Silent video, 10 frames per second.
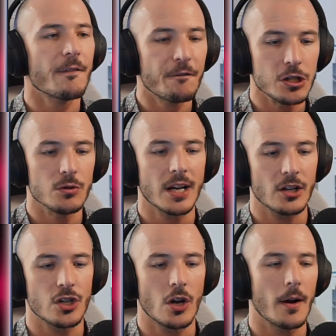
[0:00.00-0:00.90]
for you to
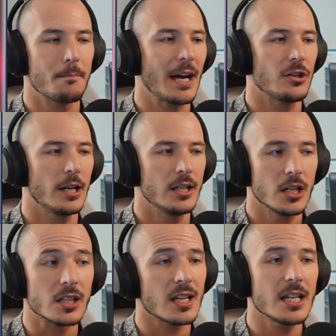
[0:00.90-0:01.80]
actually go in manually.
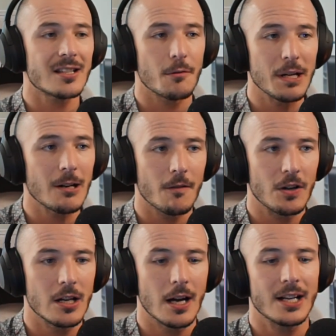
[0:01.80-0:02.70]
You can see Sabine over
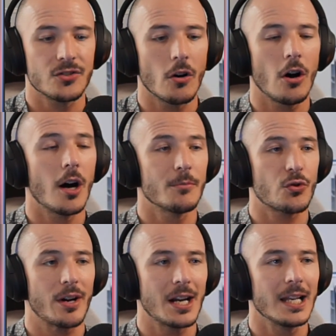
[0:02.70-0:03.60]
here has got armor
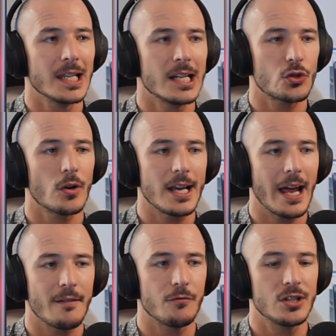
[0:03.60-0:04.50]
shred literally
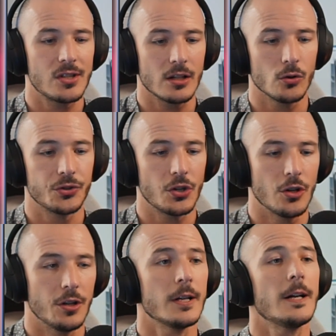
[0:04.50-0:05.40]
every single
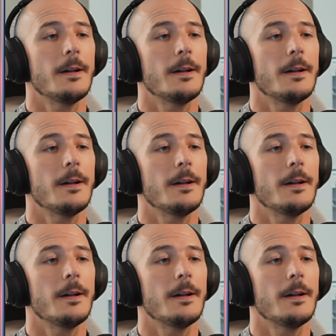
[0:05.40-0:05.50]
turn,